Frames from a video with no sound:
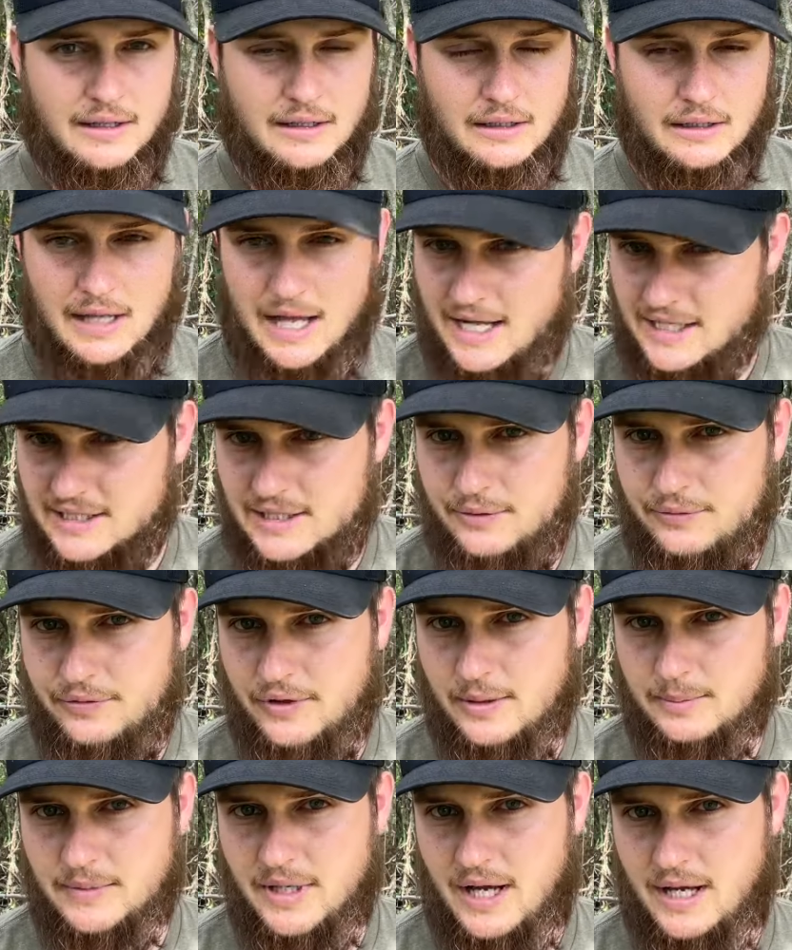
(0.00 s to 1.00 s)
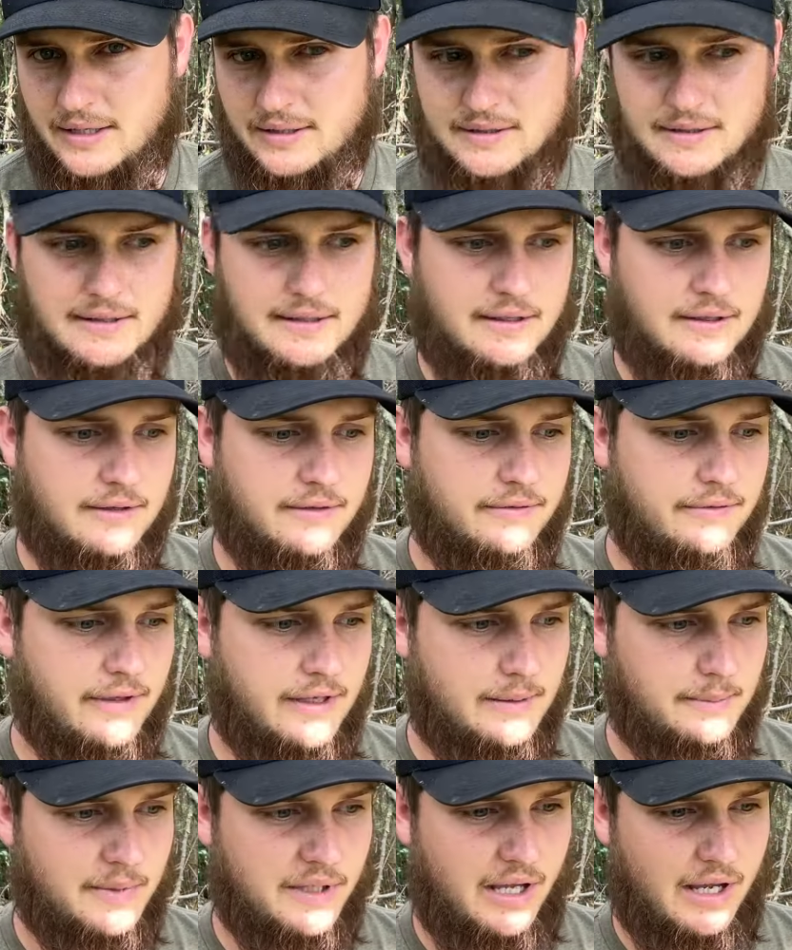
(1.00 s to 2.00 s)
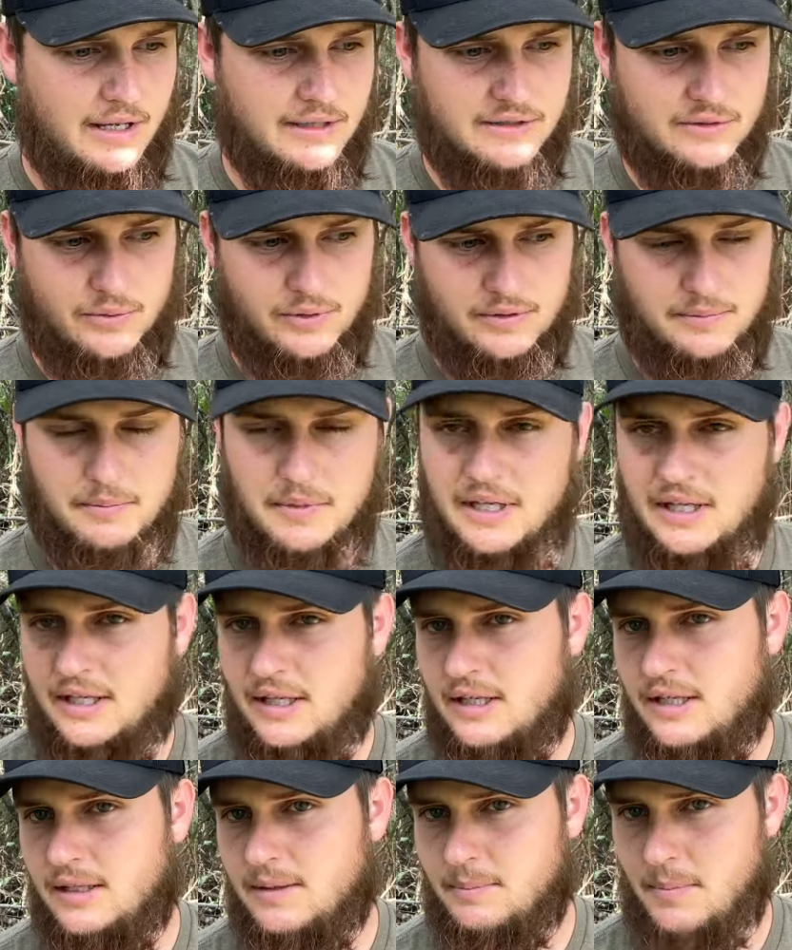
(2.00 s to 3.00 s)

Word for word: lots of filmed hunts filmed hunts with me,